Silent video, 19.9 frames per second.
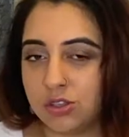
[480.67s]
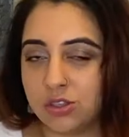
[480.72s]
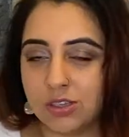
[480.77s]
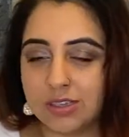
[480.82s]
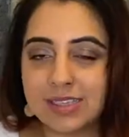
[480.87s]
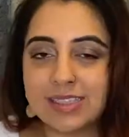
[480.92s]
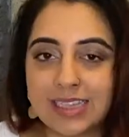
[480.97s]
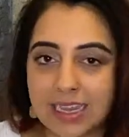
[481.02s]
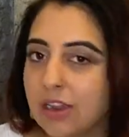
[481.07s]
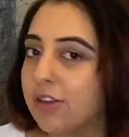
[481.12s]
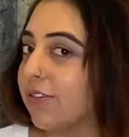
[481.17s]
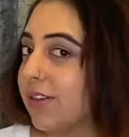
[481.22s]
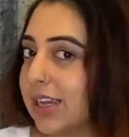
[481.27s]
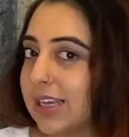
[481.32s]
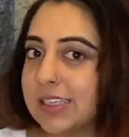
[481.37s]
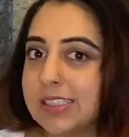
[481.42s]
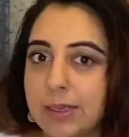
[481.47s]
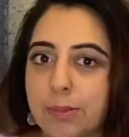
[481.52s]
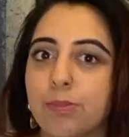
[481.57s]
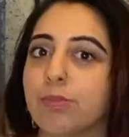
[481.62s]

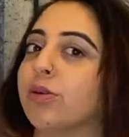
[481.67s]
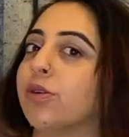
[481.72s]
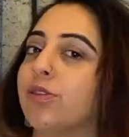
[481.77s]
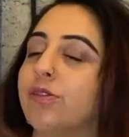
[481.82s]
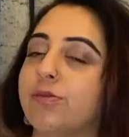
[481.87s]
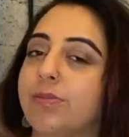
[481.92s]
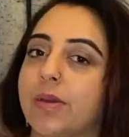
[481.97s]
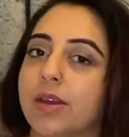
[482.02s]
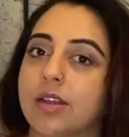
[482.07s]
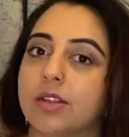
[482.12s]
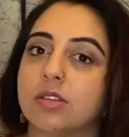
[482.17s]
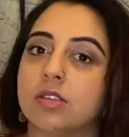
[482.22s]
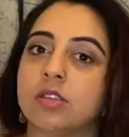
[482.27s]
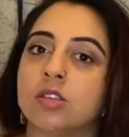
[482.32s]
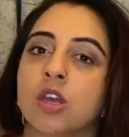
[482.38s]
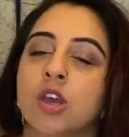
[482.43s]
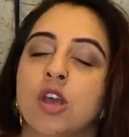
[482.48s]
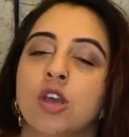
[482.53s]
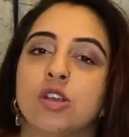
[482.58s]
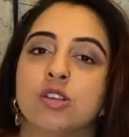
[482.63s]
serious improvements.
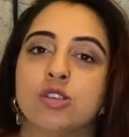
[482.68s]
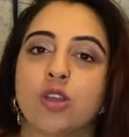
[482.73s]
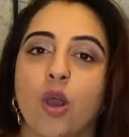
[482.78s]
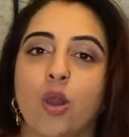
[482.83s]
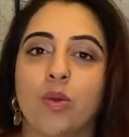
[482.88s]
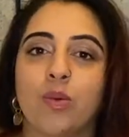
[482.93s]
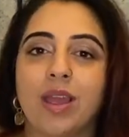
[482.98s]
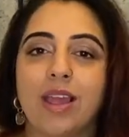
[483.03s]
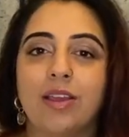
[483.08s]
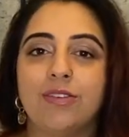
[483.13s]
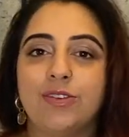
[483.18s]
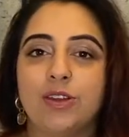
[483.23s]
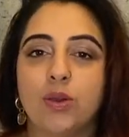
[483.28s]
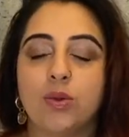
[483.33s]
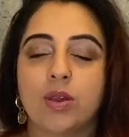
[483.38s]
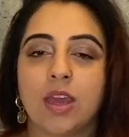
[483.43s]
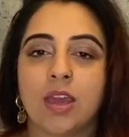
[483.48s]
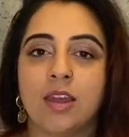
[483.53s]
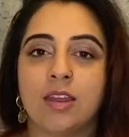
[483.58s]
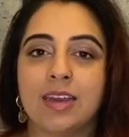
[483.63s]
So if you
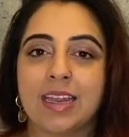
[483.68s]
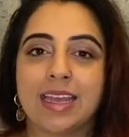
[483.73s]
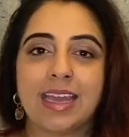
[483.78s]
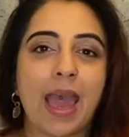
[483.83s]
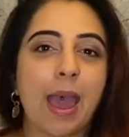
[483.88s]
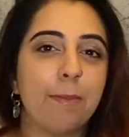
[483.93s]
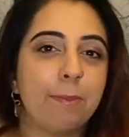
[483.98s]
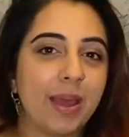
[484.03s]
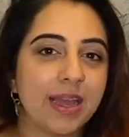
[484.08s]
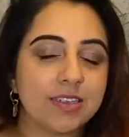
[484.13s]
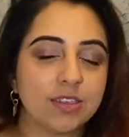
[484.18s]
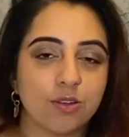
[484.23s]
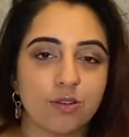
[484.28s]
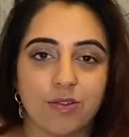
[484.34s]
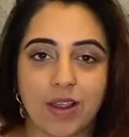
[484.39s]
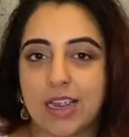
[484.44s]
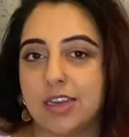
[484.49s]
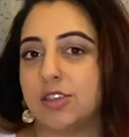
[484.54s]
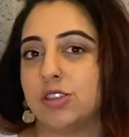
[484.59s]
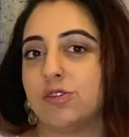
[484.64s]
can get better
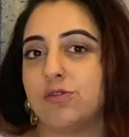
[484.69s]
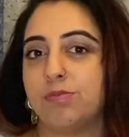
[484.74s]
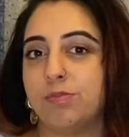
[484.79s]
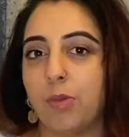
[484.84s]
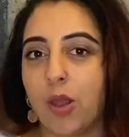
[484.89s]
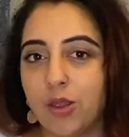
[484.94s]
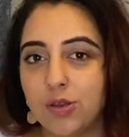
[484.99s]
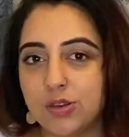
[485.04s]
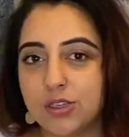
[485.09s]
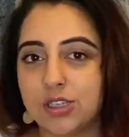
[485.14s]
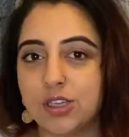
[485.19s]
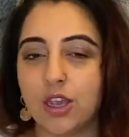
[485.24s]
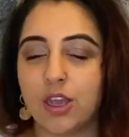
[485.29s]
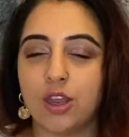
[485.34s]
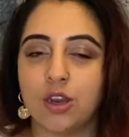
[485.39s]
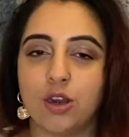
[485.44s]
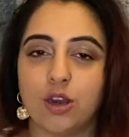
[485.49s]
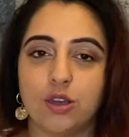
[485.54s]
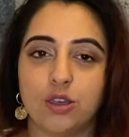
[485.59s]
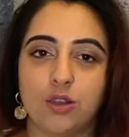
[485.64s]
range of
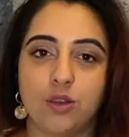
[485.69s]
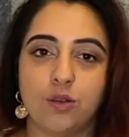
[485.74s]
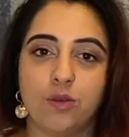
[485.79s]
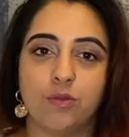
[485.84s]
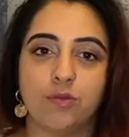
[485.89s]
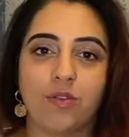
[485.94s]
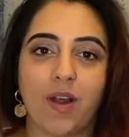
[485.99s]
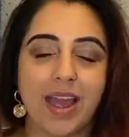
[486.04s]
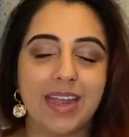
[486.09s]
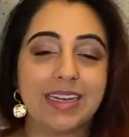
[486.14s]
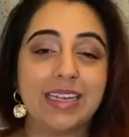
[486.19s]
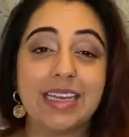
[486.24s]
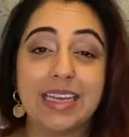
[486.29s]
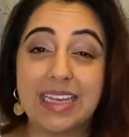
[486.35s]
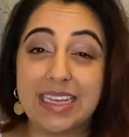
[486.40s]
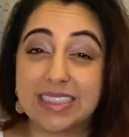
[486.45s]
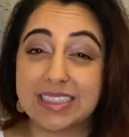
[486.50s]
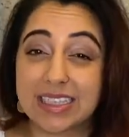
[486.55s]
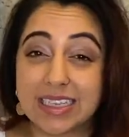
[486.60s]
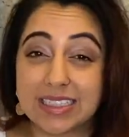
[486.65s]
motion, you find it
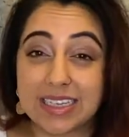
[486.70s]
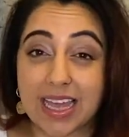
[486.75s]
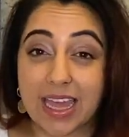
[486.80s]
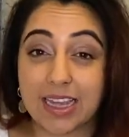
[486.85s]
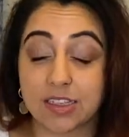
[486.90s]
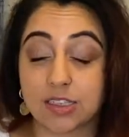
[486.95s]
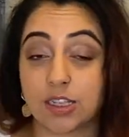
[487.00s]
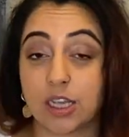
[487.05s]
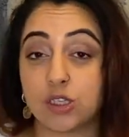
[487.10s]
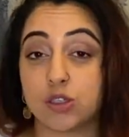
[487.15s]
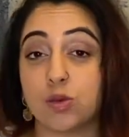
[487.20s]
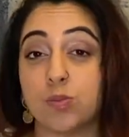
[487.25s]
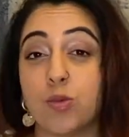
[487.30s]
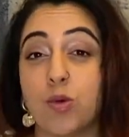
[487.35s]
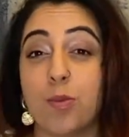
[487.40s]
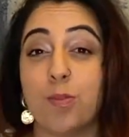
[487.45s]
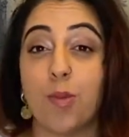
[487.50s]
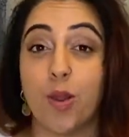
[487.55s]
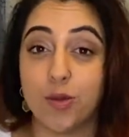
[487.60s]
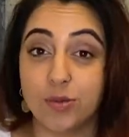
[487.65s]
easier to exercise, you're
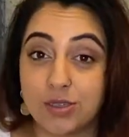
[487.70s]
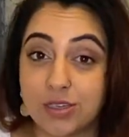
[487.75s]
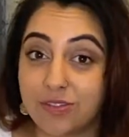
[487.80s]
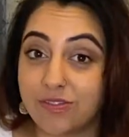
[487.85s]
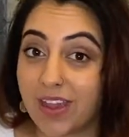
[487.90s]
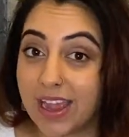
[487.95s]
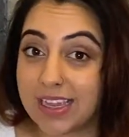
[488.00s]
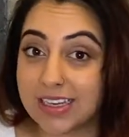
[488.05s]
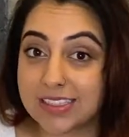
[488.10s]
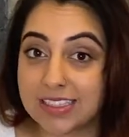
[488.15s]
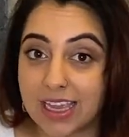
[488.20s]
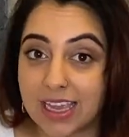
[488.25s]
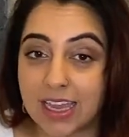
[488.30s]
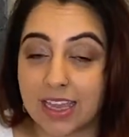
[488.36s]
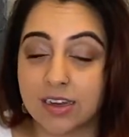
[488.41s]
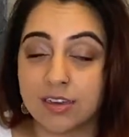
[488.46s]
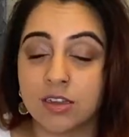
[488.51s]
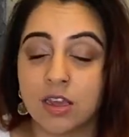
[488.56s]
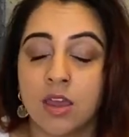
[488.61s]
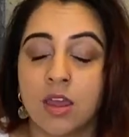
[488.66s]
more
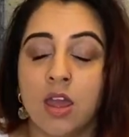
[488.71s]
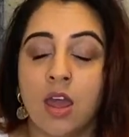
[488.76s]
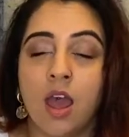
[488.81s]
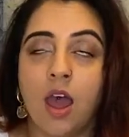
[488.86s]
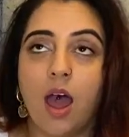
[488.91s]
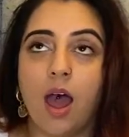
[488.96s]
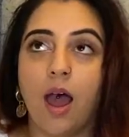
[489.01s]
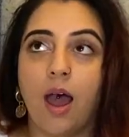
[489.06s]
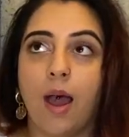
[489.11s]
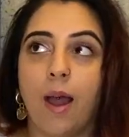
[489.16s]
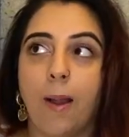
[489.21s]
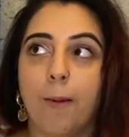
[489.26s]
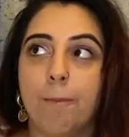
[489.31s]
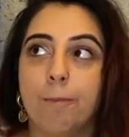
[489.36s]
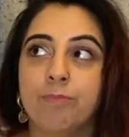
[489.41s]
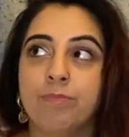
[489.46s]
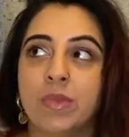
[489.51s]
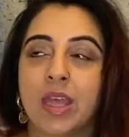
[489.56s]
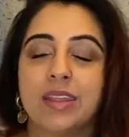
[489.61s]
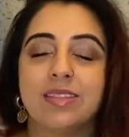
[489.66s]
motivated,
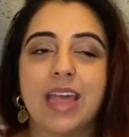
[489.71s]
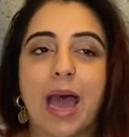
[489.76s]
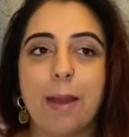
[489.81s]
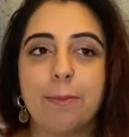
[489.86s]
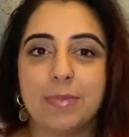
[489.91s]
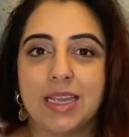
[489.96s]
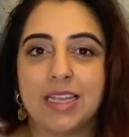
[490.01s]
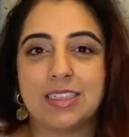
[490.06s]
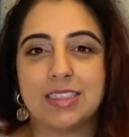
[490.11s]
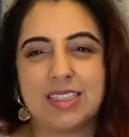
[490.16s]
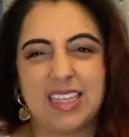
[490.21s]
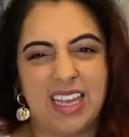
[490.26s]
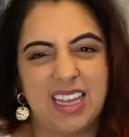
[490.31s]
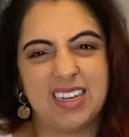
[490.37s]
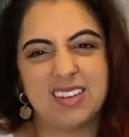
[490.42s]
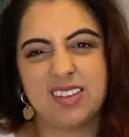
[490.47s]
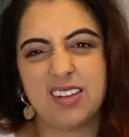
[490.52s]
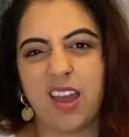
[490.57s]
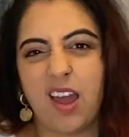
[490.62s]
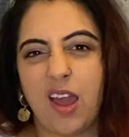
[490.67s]
that means that
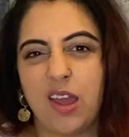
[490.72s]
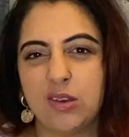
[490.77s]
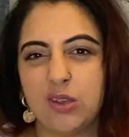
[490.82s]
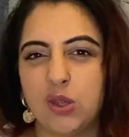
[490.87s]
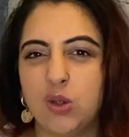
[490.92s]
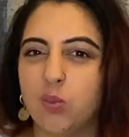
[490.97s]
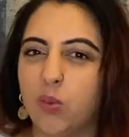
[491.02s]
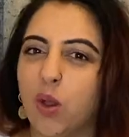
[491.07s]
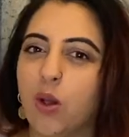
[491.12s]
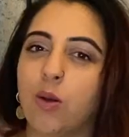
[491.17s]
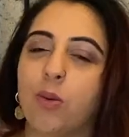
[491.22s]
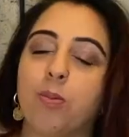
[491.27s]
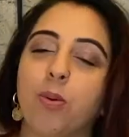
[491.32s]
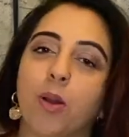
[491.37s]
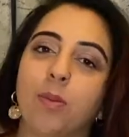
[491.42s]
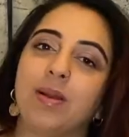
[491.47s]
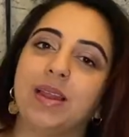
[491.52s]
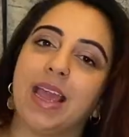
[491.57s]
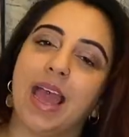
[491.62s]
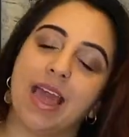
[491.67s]
in turn you will
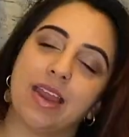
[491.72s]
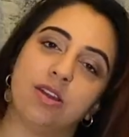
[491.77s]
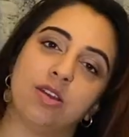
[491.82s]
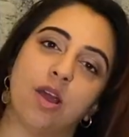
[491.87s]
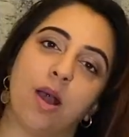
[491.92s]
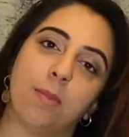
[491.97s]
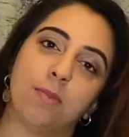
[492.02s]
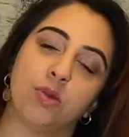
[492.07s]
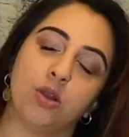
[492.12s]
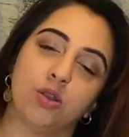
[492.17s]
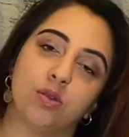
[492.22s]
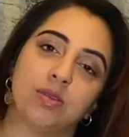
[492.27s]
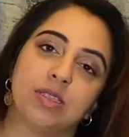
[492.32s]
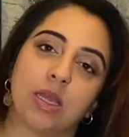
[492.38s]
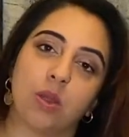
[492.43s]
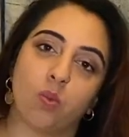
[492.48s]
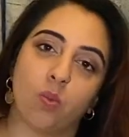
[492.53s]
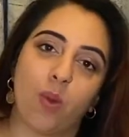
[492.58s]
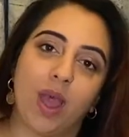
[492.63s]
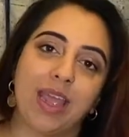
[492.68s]
probably end up
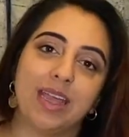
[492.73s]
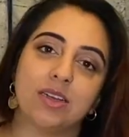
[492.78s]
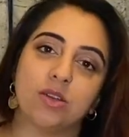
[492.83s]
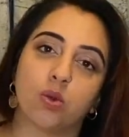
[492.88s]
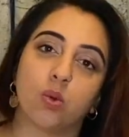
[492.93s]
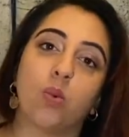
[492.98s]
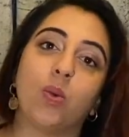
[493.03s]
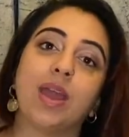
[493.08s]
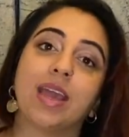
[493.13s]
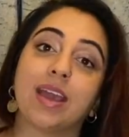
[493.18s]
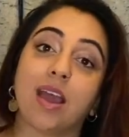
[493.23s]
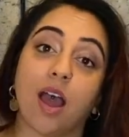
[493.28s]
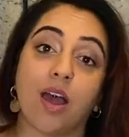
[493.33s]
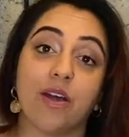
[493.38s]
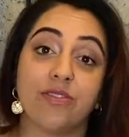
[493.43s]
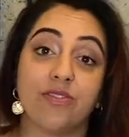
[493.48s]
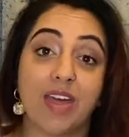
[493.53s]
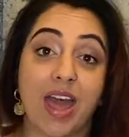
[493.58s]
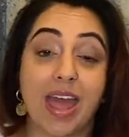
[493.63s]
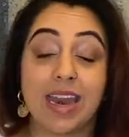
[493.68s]
losing weight
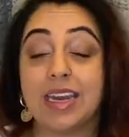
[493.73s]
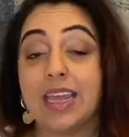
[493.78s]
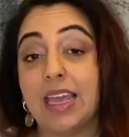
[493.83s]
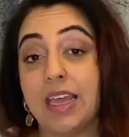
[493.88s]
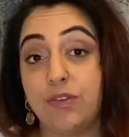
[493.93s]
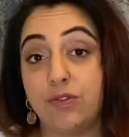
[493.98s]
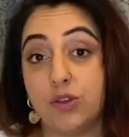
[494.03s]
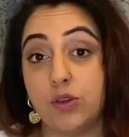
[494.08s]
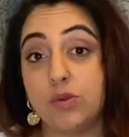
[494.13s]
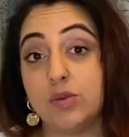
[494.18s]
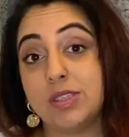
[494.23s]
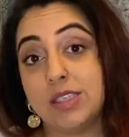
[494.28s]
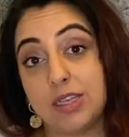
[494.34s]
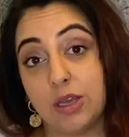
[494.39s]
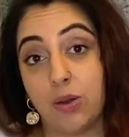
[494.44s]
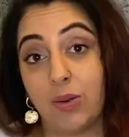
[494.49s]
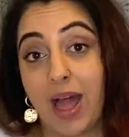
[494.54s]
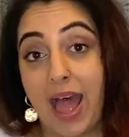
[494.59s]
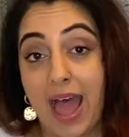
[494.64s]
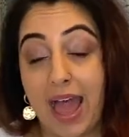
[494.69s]
quicker than if you
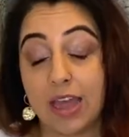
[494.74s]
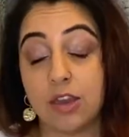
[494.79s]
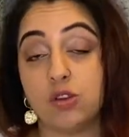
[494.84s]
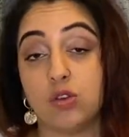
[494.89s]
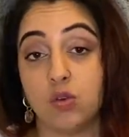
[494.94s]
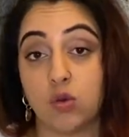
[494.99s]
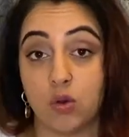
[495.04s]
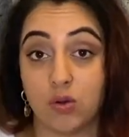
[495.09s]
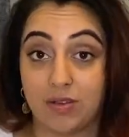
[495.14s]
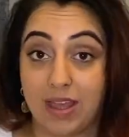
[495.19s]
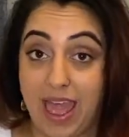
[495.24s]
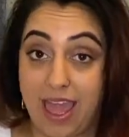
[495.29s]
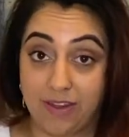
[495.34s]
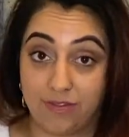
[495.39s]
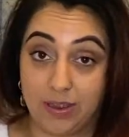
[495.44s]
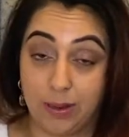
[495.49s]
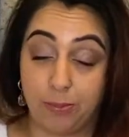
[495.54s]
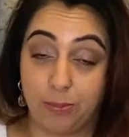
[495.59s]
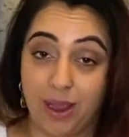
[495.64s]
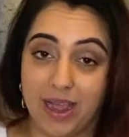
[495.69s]
still had your
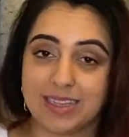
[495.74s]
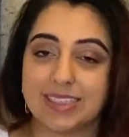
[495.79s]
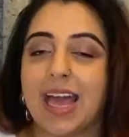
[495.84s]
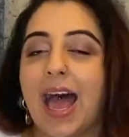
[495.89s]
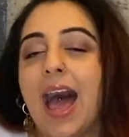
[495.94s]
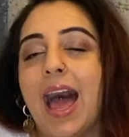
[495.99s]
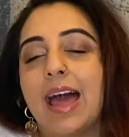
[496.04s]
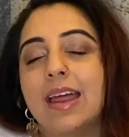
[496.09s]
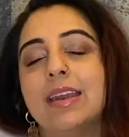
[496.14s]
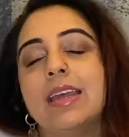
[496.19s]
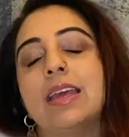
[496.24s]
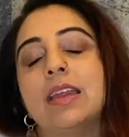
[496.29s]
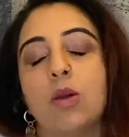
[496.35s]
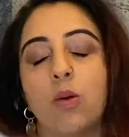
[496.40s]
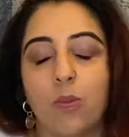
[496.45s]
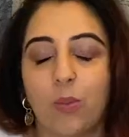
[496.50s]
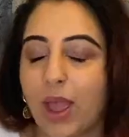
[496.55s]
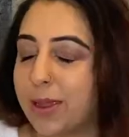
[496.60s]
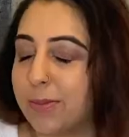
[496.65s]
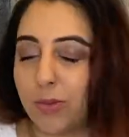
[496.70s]
heavy breasts, and in a
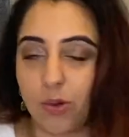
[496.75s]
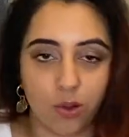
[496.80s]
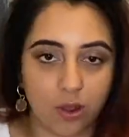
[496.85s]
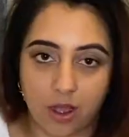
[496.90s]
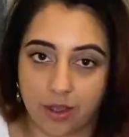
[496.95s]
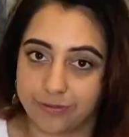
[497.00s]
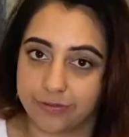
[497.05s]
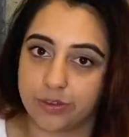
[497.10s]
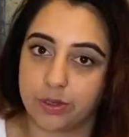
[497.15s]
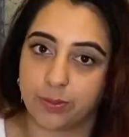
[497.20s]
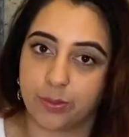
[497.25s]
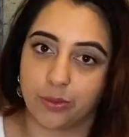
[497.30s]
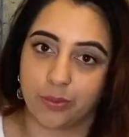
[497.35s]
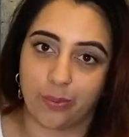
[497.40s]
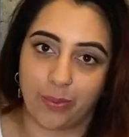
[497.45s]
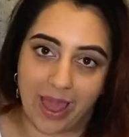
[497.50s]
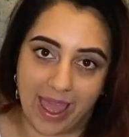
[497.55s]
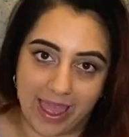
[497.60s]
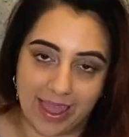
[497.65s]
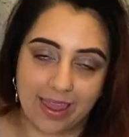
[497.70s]
way more comfortable
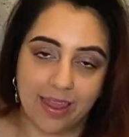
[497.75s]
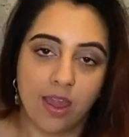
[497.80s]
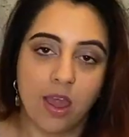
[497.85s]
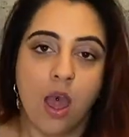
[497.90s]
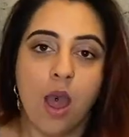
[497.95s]
way.